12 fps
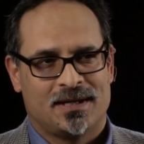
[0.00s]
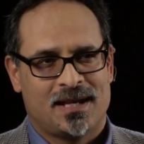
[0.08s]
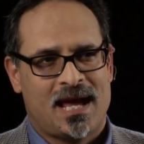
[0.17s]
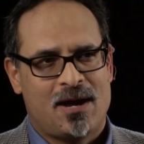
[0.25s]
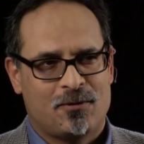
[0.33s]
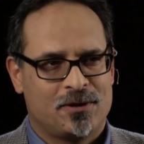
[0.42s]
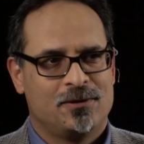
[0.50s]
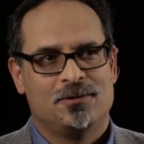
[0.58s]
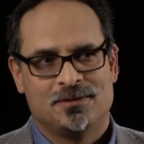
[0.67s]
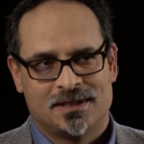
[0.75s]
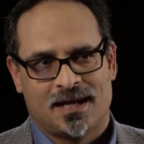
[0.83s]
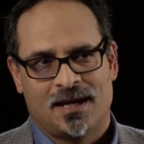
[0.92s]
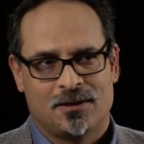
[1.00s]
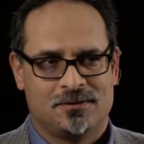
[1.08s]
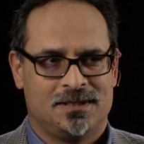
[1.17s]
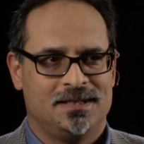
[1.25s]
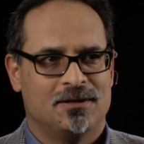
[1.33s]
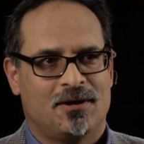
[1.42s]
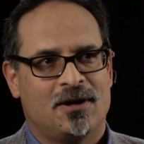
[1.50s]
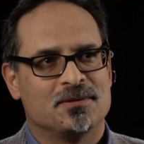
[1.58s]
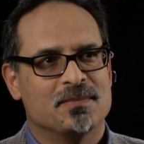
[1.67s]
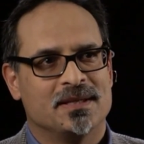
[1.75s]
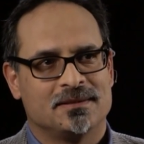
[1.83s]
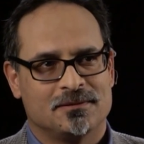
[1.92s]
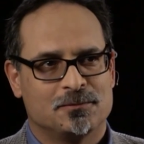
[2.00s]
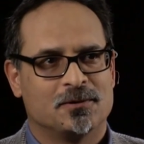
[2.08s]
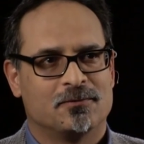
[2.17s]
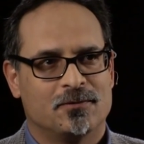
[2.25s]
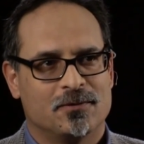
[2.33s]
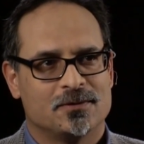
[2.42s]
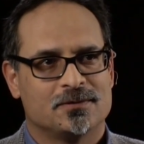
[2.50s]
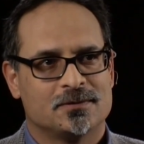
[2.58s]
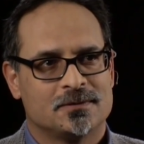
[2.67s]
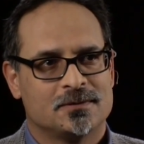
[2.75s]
and how are you using I O T to augment the workforce?